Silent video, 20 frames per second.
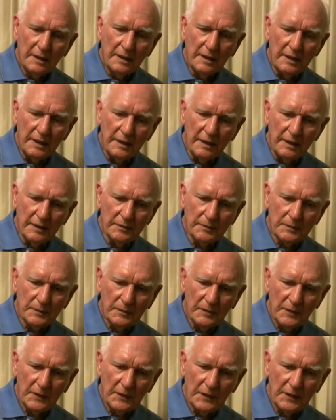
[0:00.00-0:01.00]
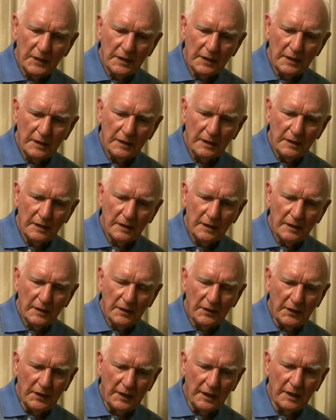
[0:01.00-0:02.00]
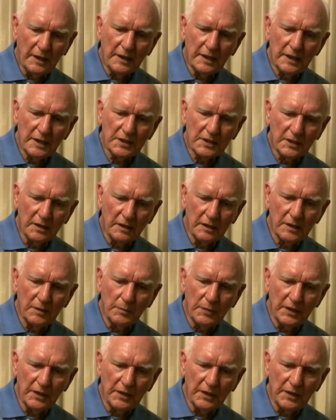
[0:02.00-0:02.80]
And then they started